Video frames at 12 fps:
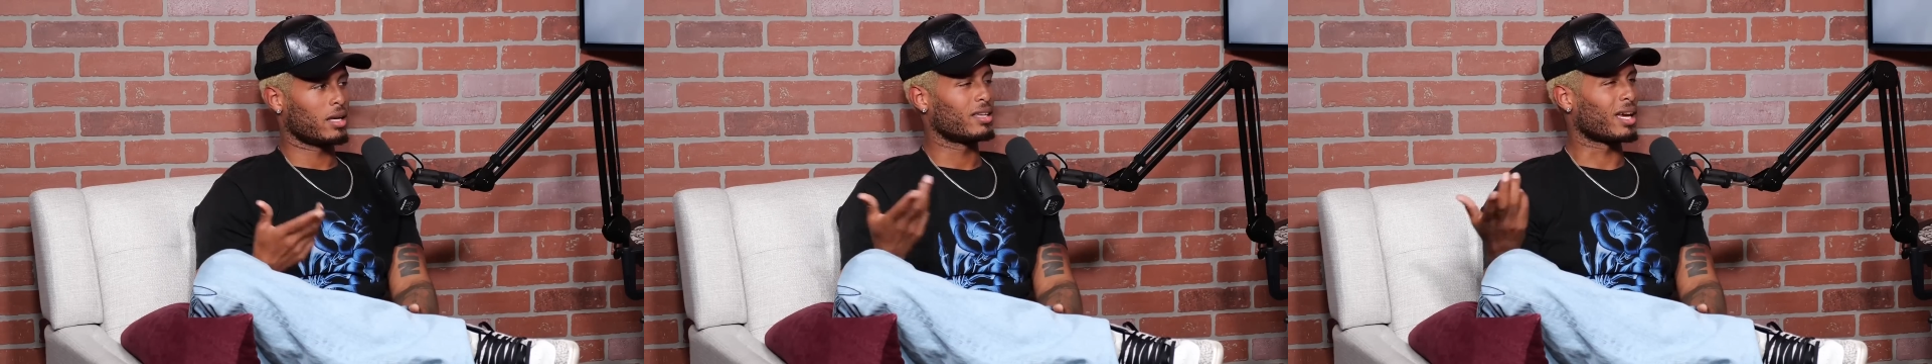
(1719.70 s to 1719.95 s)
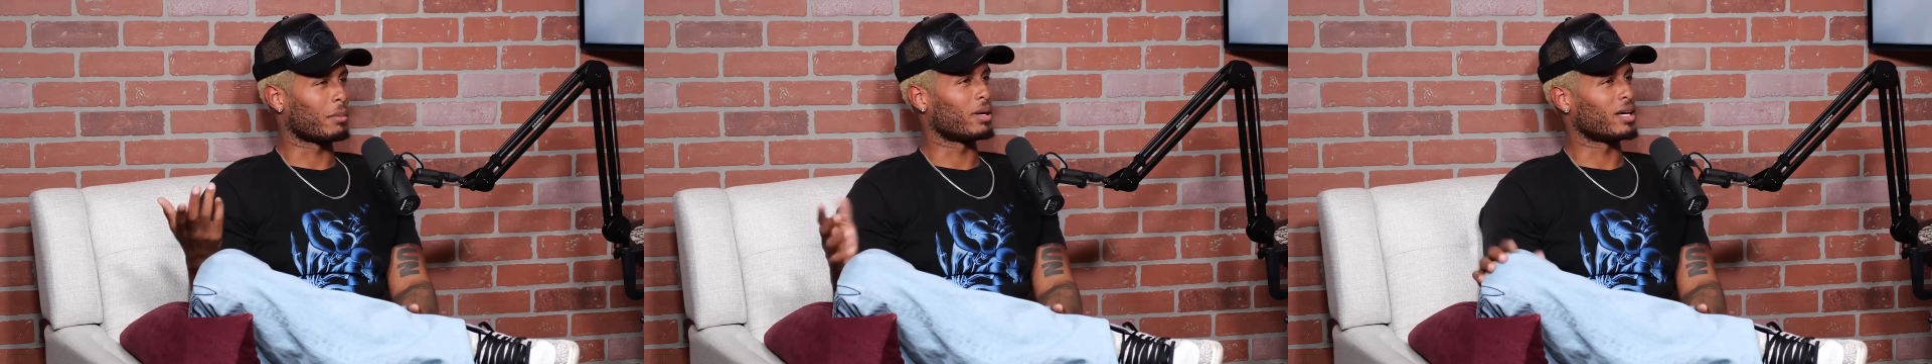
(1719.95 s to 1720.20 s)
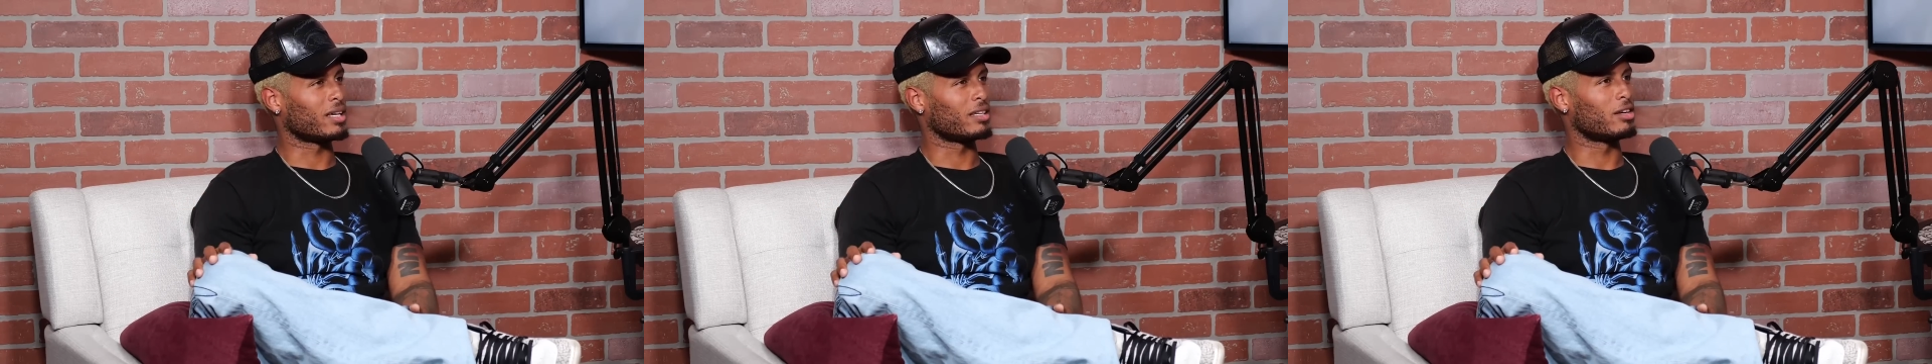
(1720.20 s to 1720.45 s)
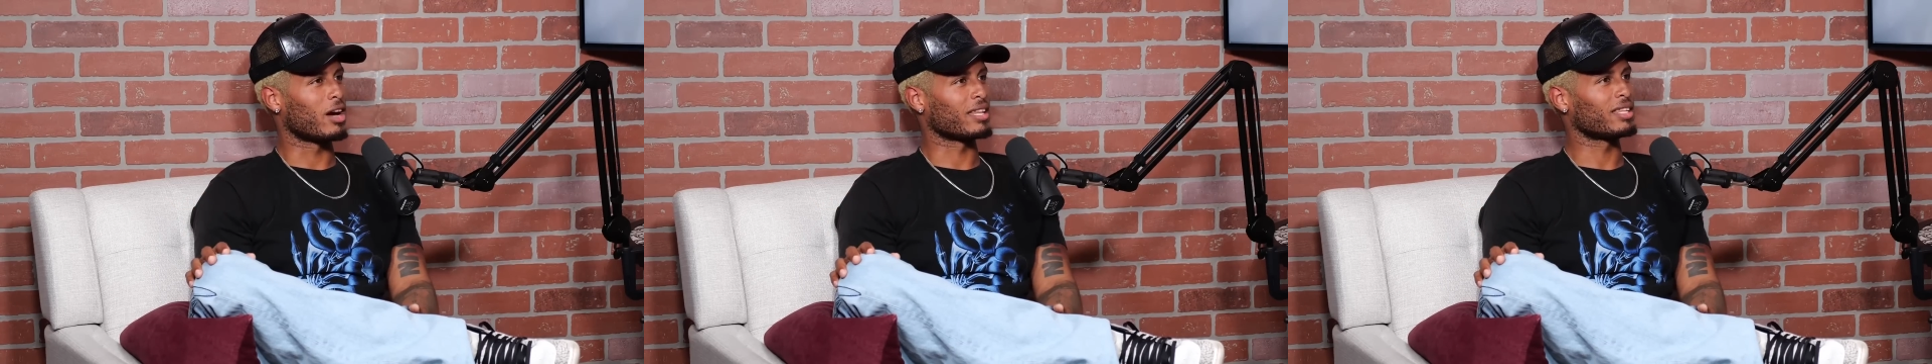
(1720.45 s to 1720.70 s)
Yeah, but
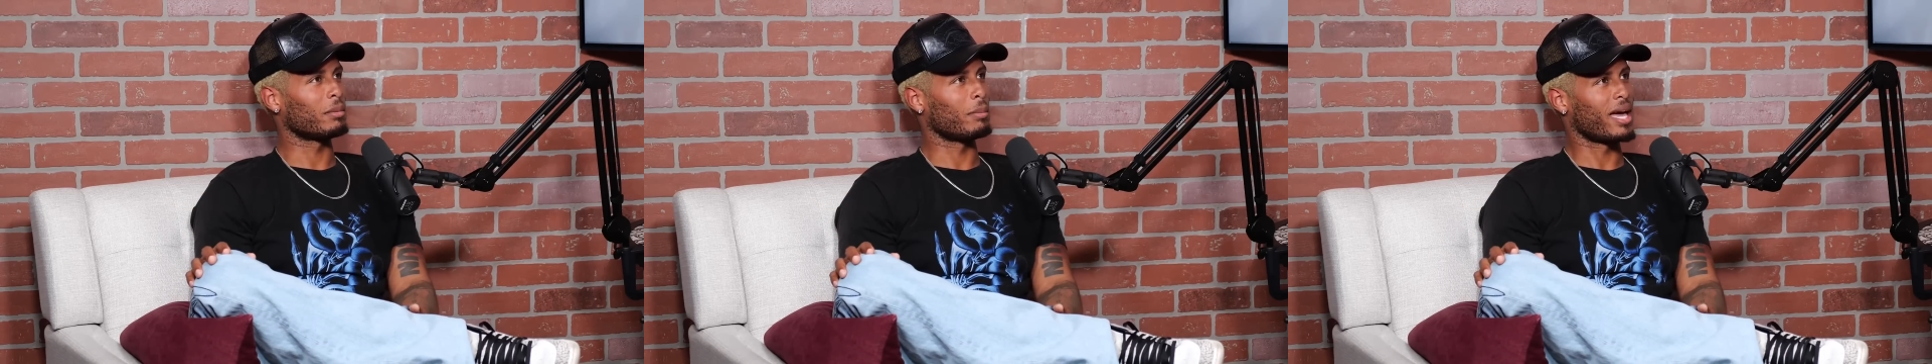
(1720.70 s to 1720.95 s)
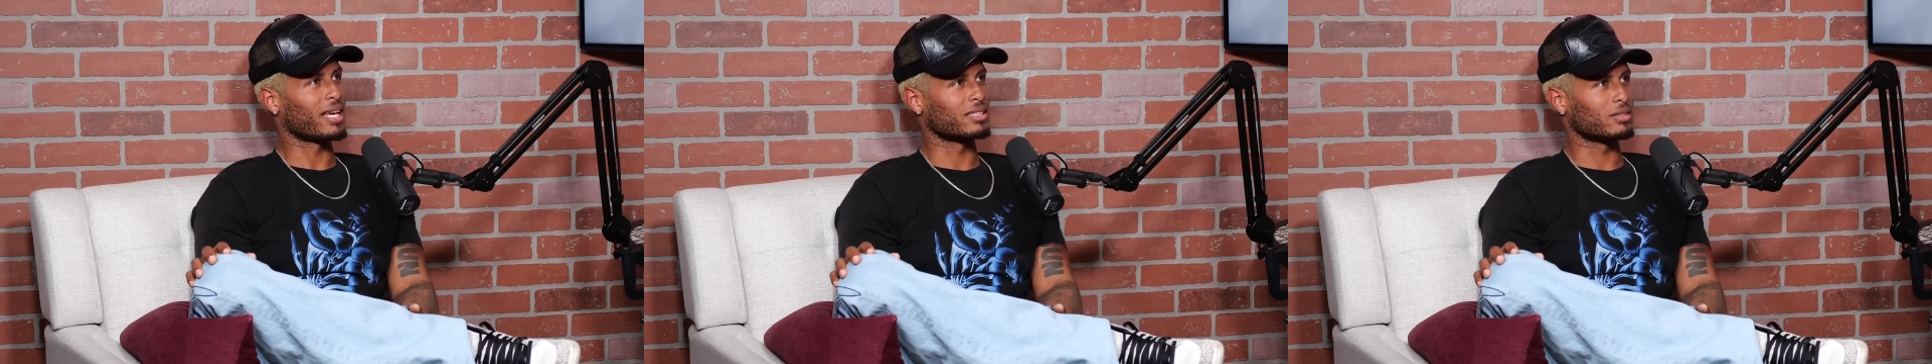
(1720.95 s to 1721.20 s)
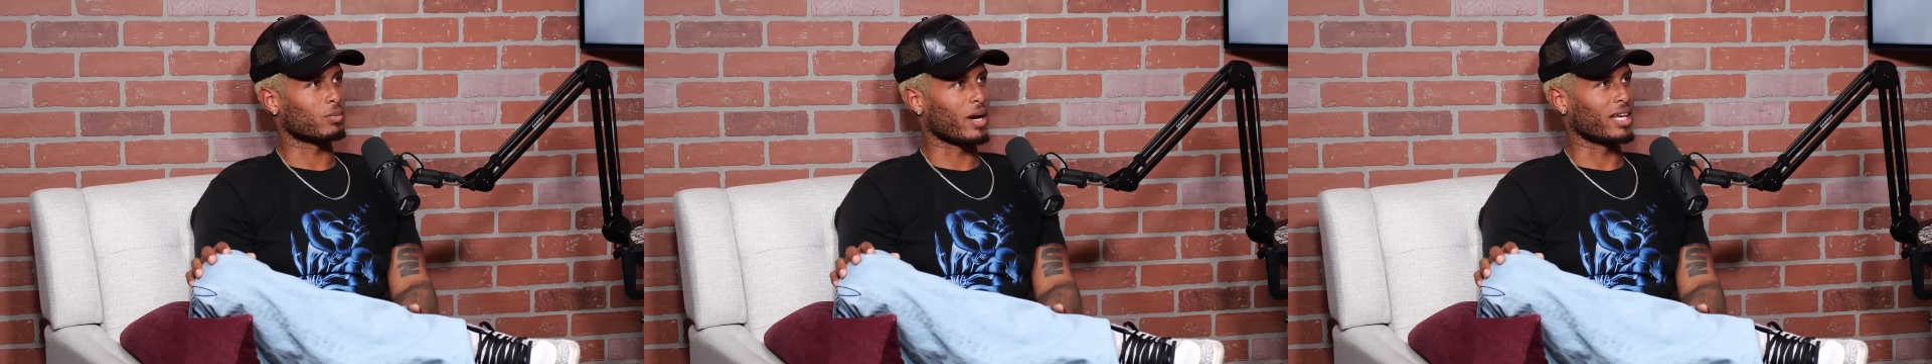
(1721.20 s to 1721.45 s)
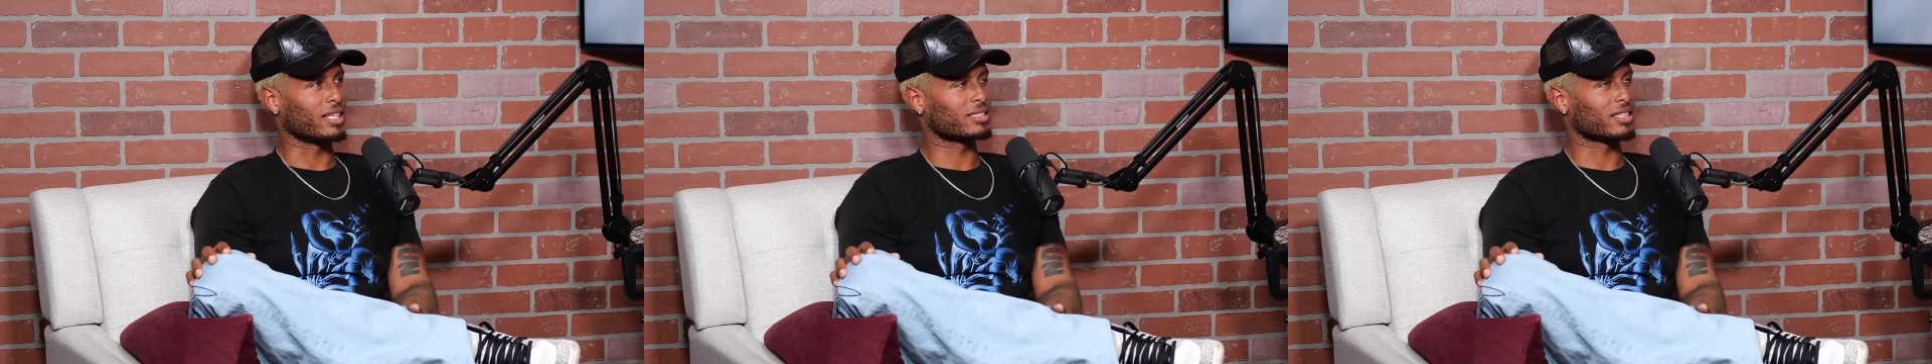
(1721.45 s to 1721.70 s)
I think Megan's
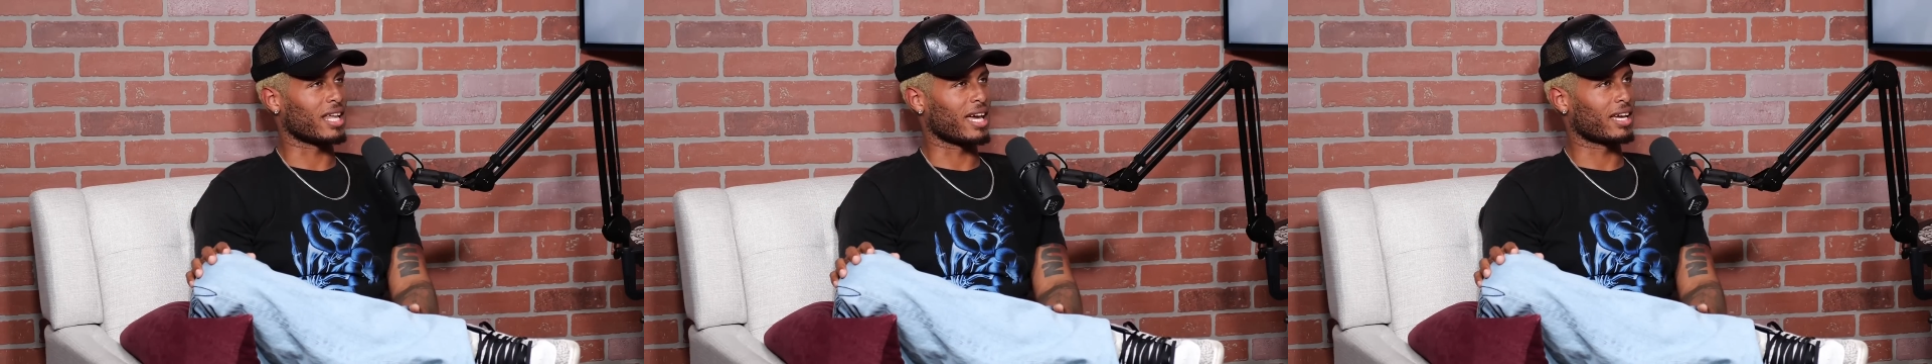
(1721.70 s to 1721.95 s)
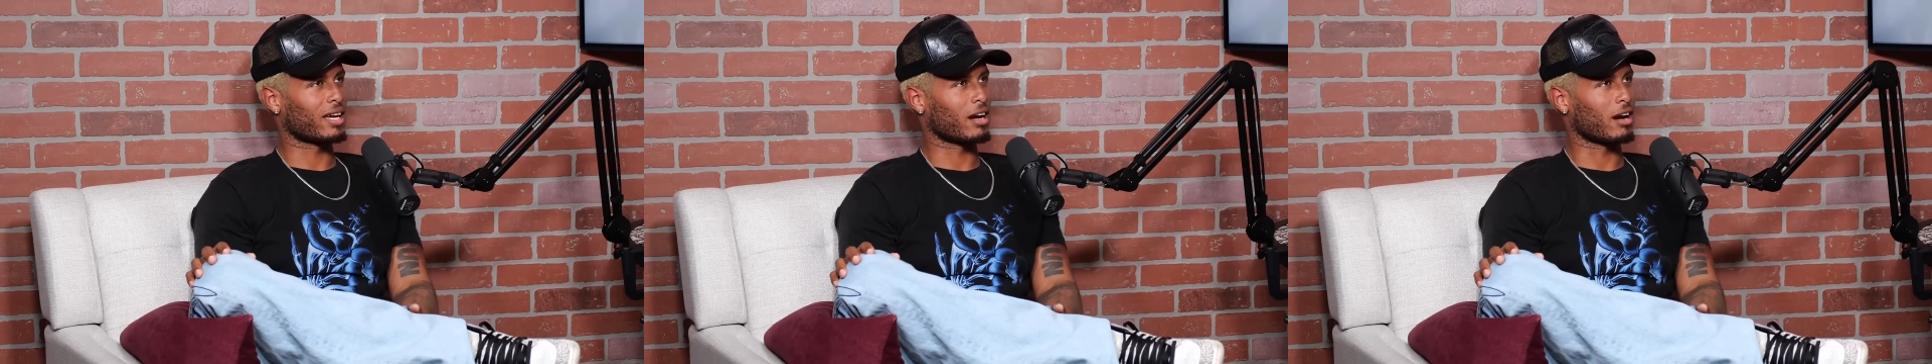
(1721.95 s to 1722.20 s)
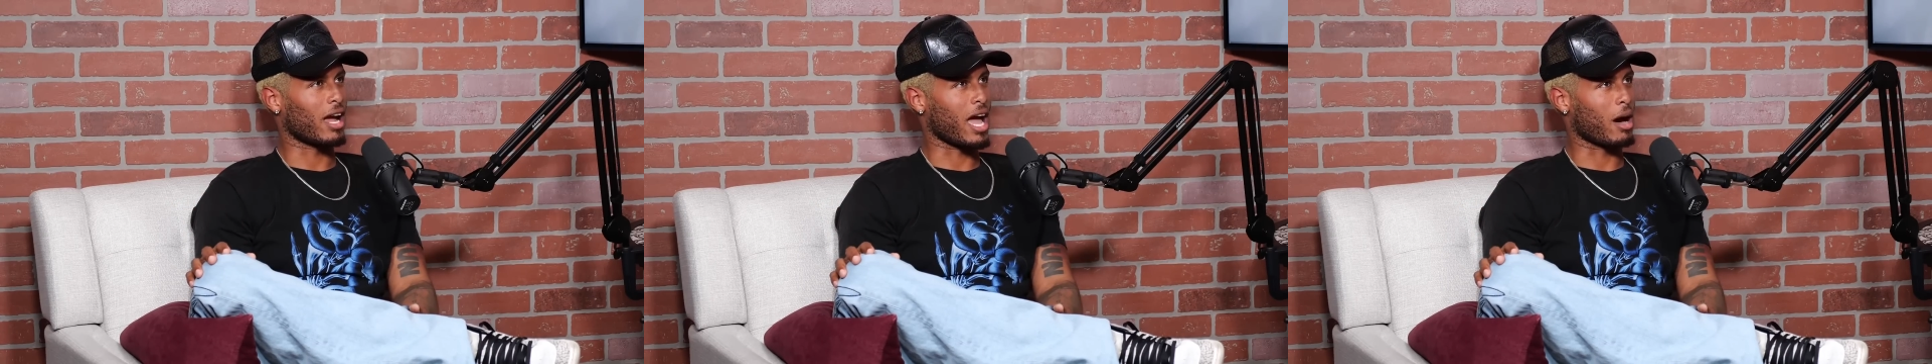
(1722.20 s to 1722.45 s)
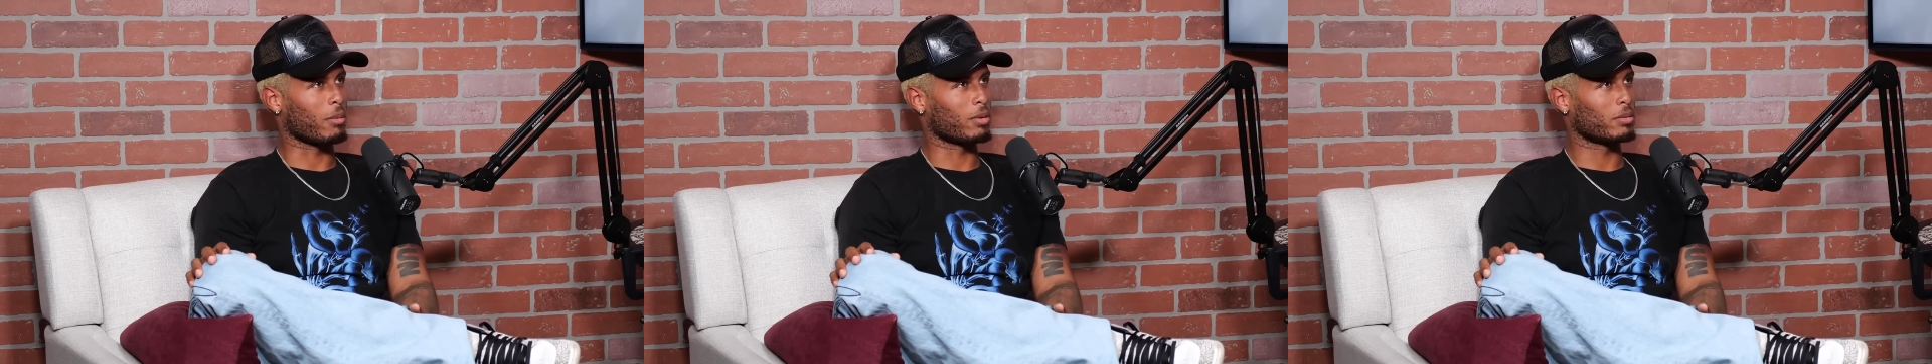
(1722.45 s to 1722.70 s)
waiting to like her
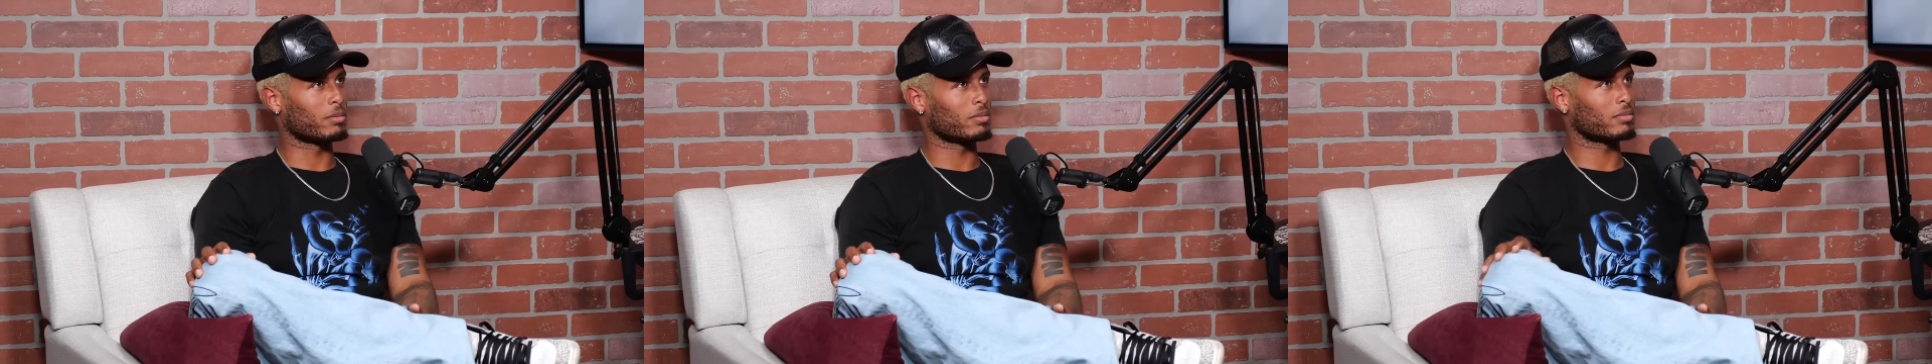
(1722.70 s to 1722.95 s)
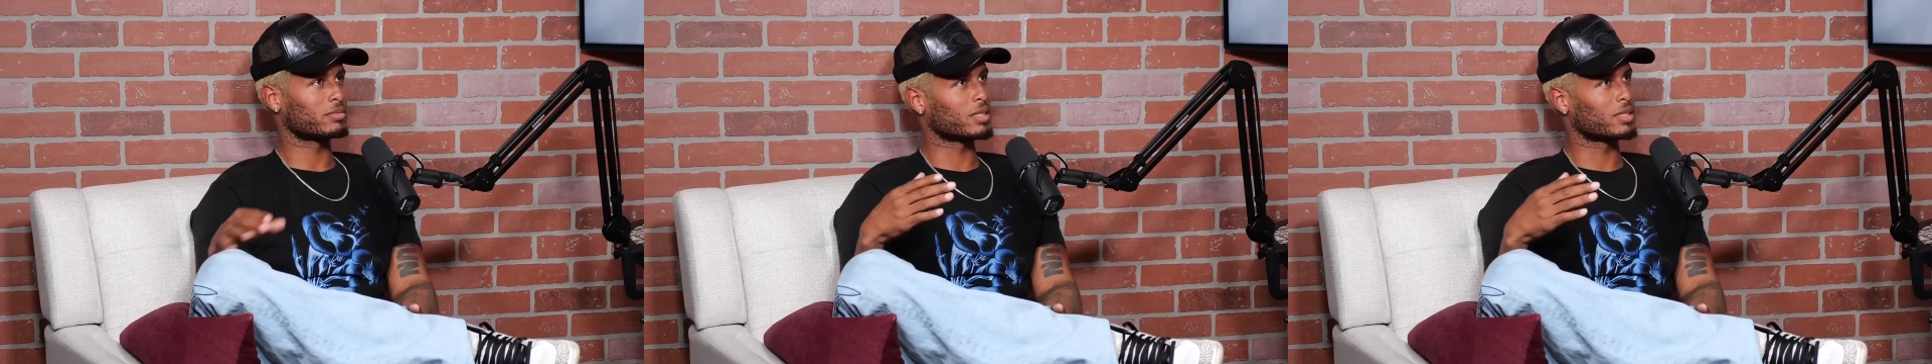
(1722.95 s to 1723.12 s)
album